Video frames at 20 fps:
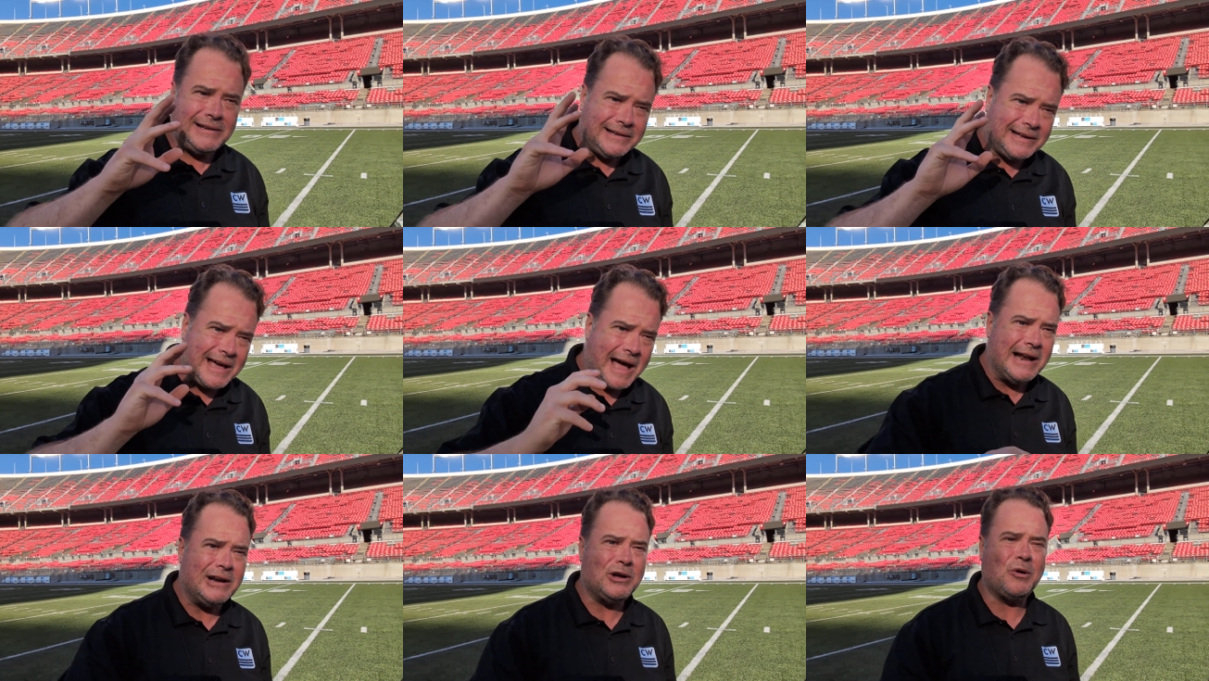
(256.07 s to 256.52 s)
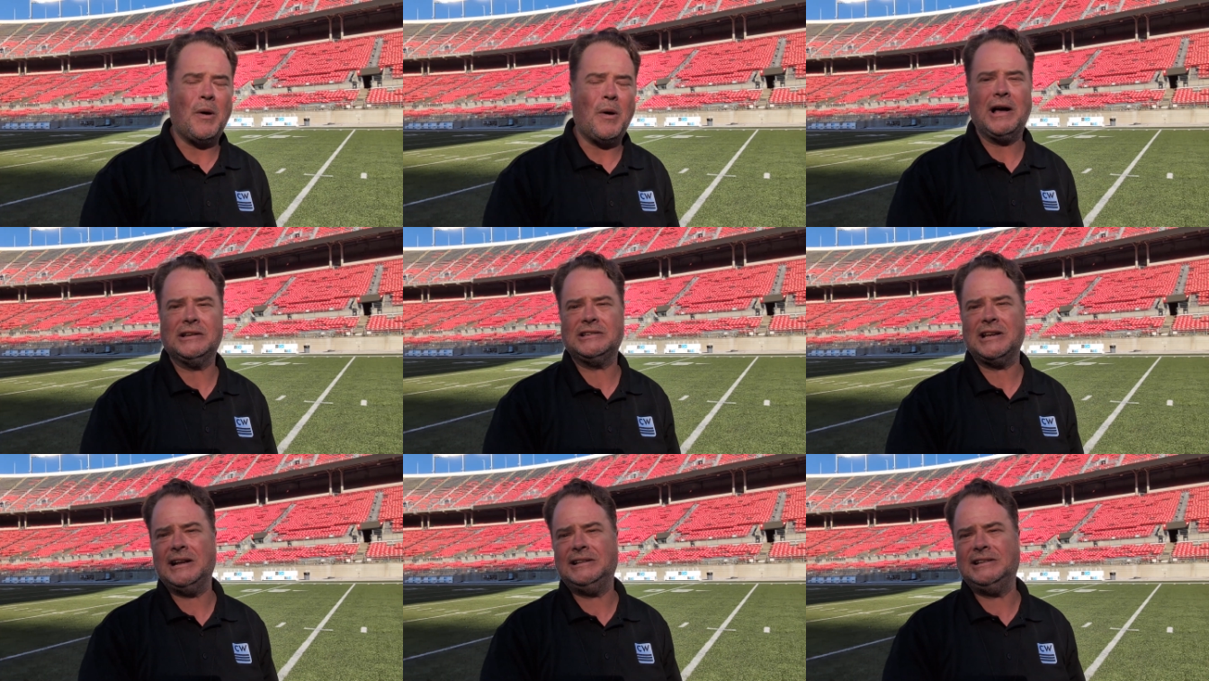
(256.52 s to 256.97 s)
kind of
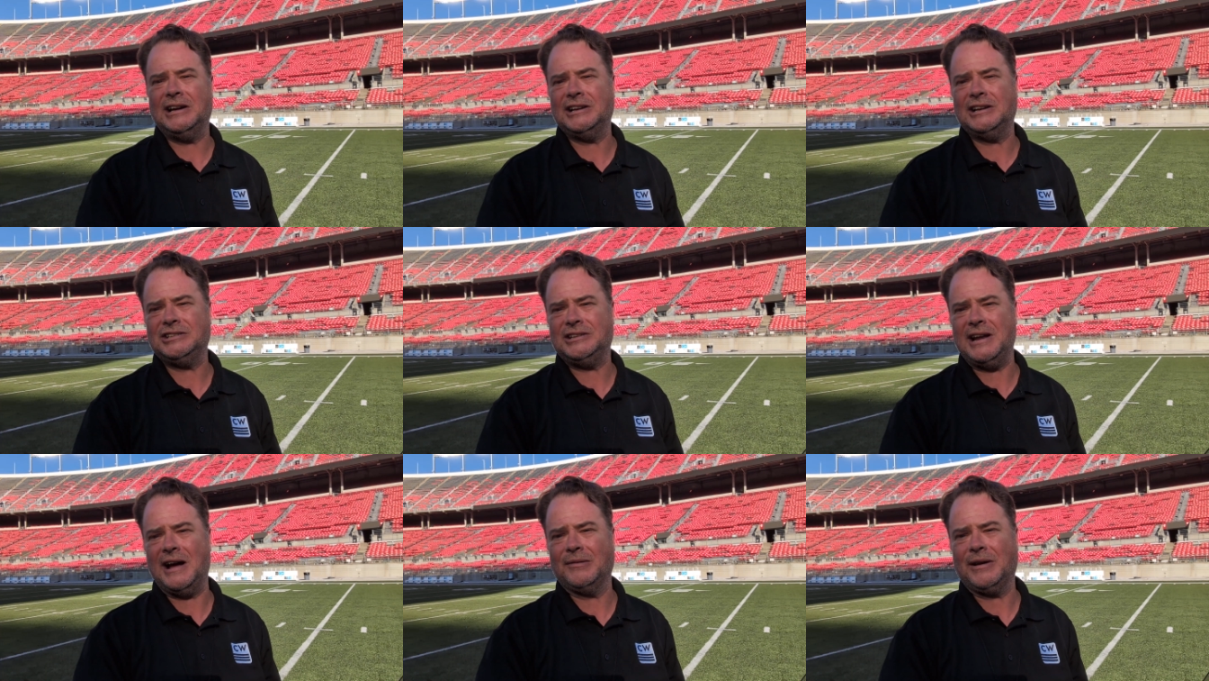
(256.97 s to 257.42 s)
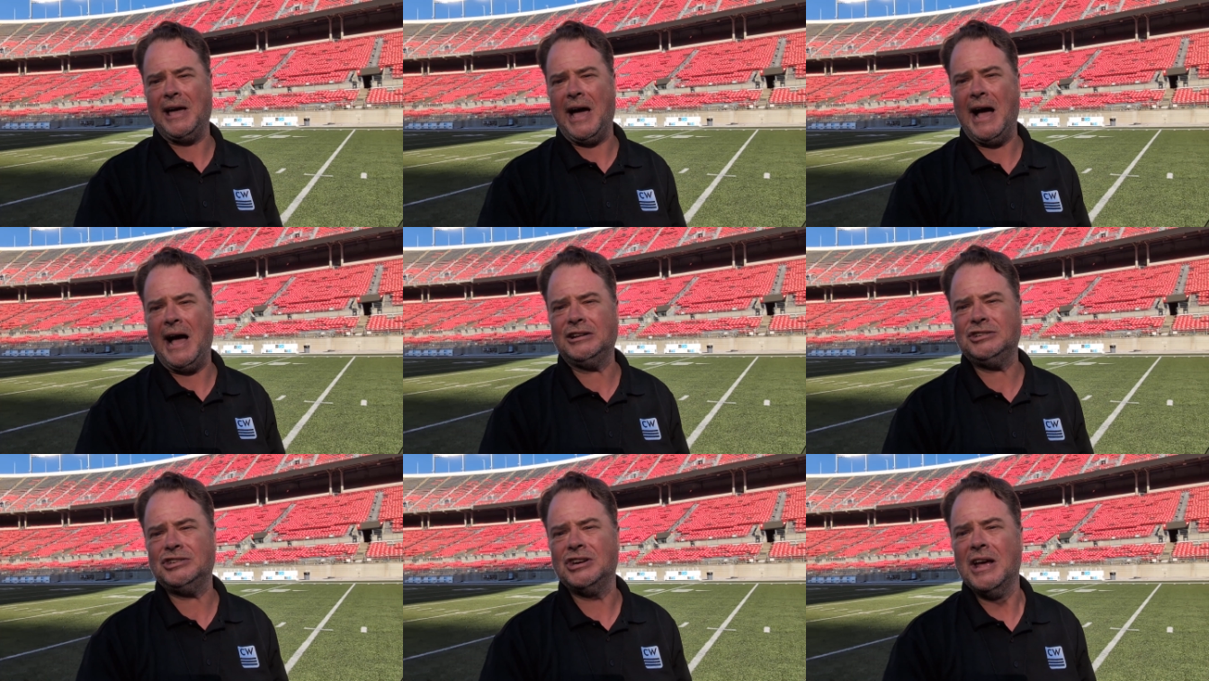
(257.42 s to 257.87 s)
quasi-touchdown
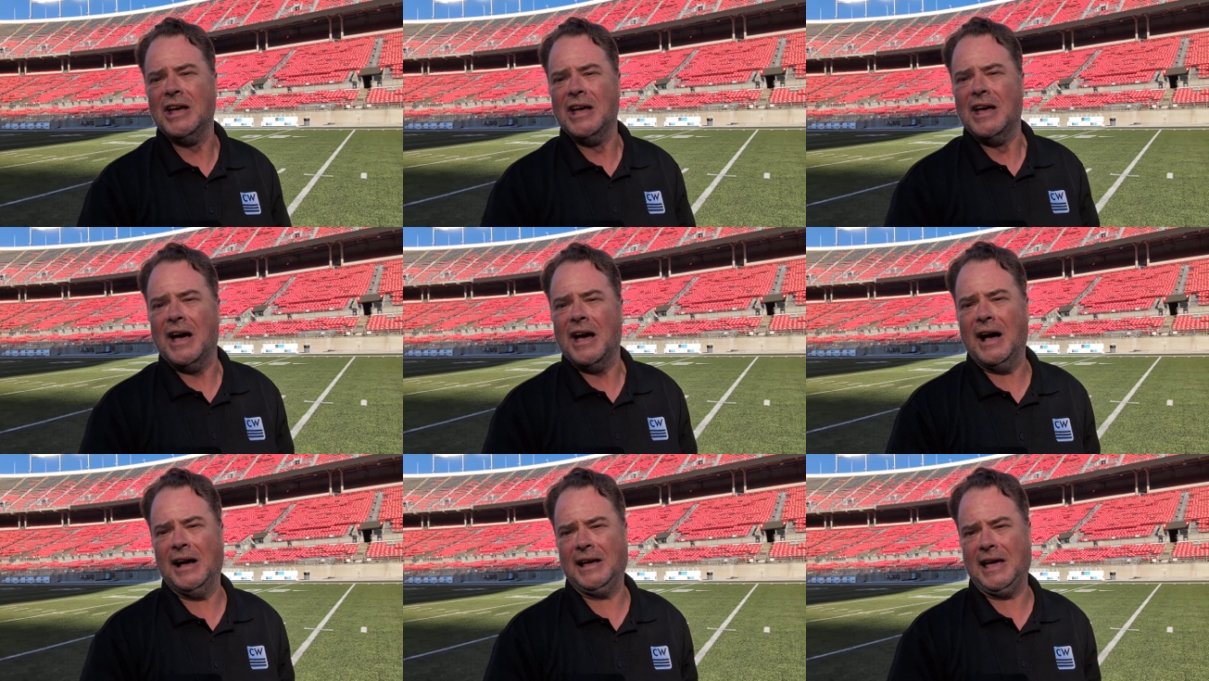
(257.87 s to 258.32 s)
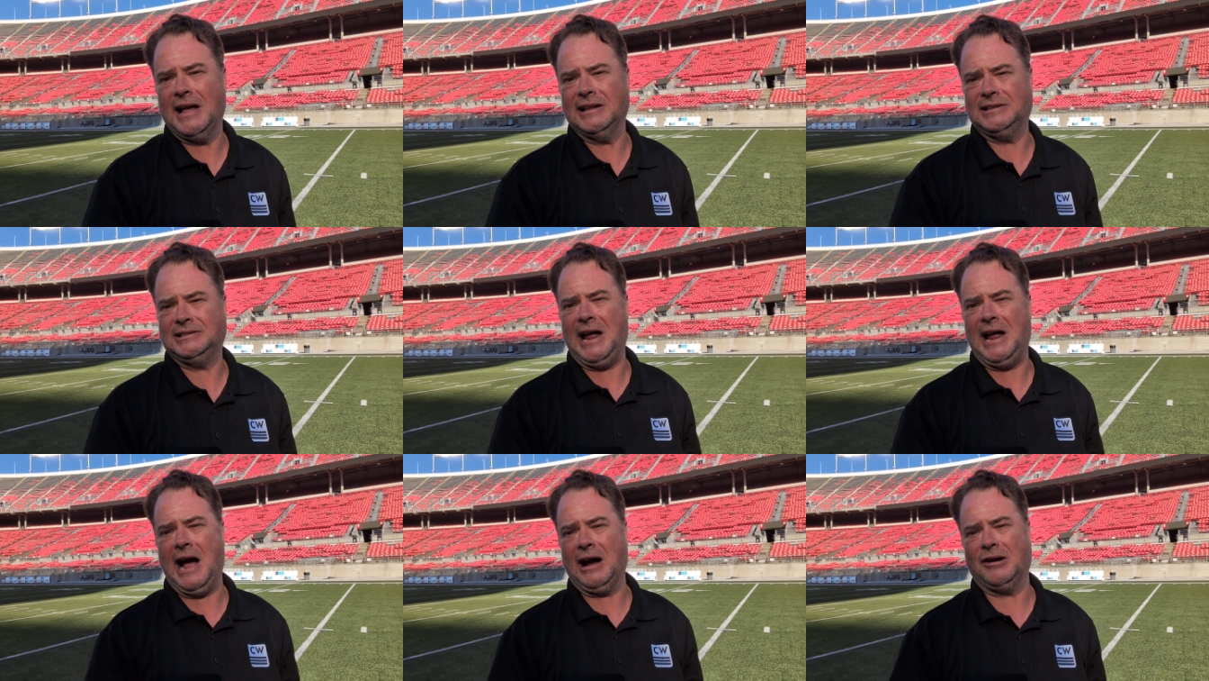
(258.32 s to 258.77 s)
catch
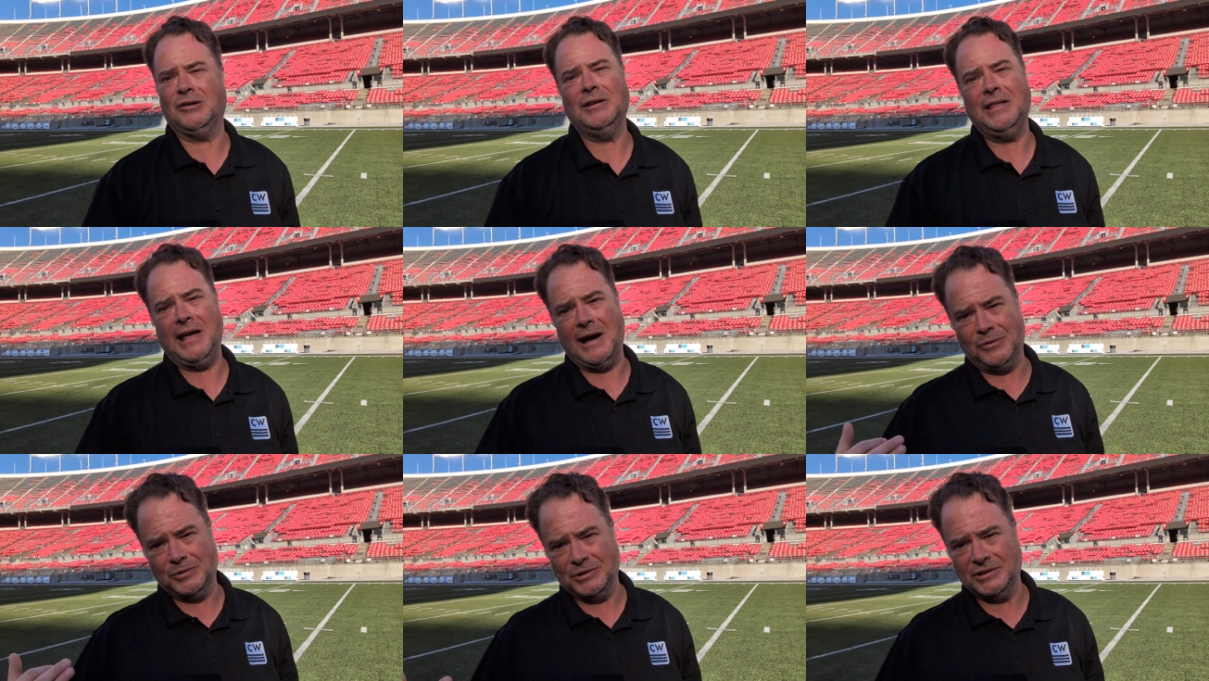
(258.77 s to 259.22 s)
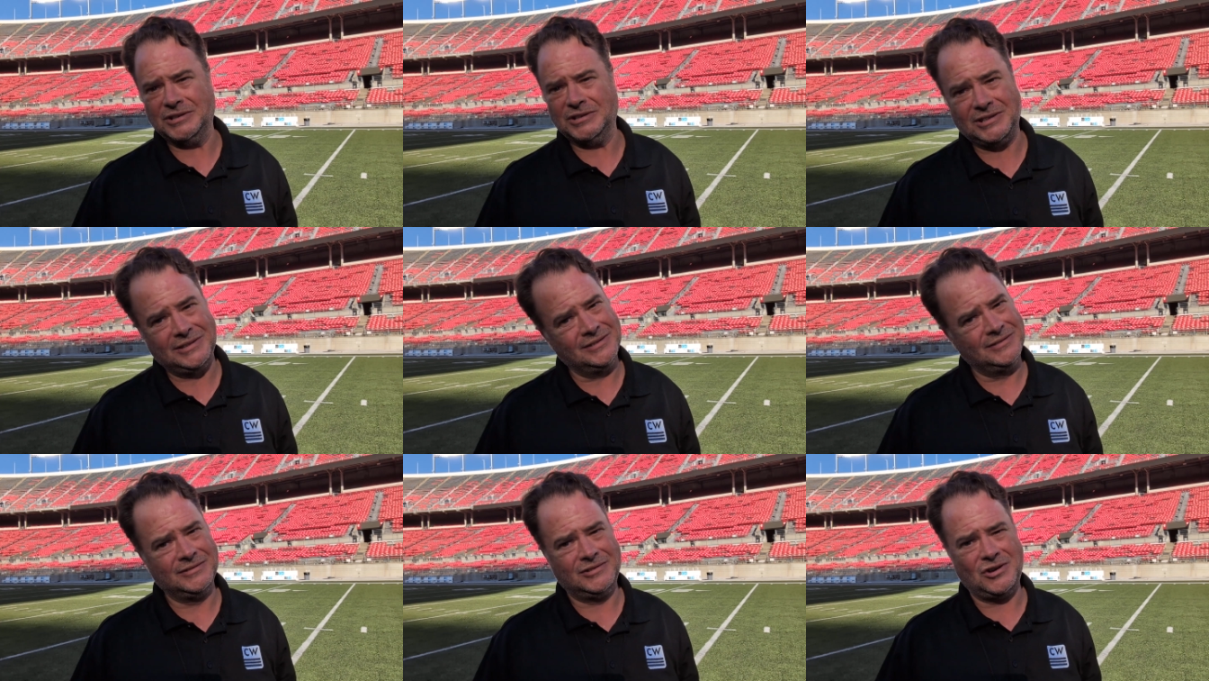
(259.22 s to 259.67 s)
against Akron that
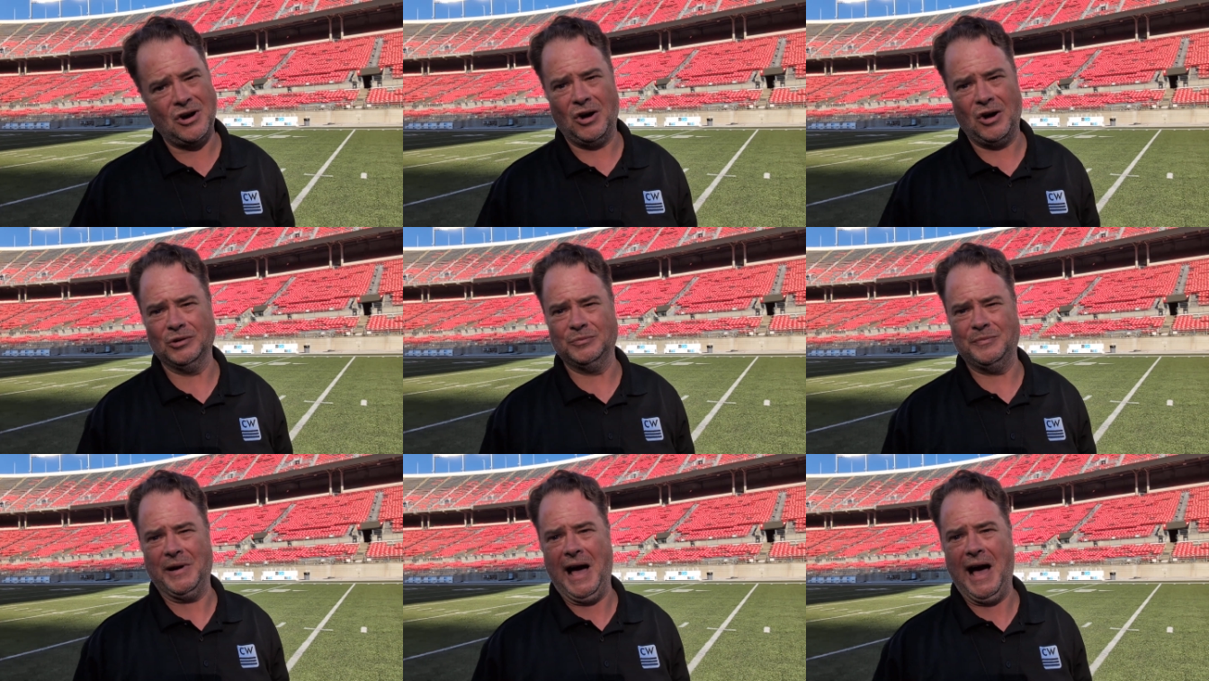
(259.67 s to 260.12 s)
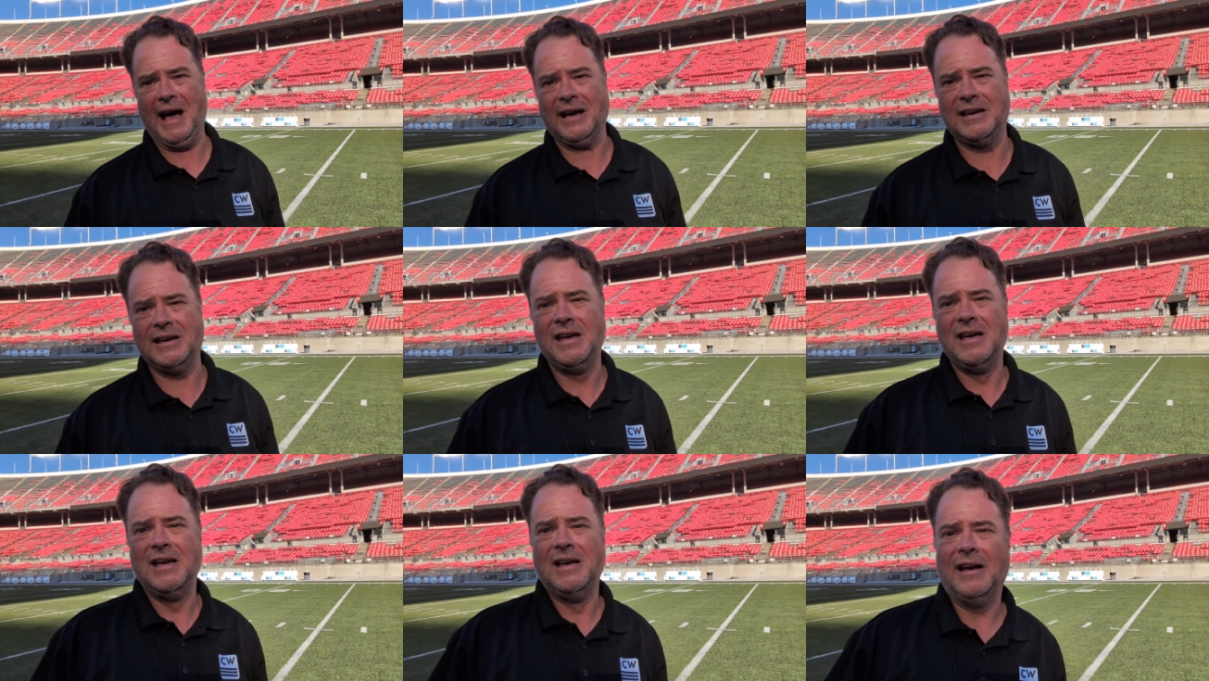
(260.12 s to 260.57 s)
was called back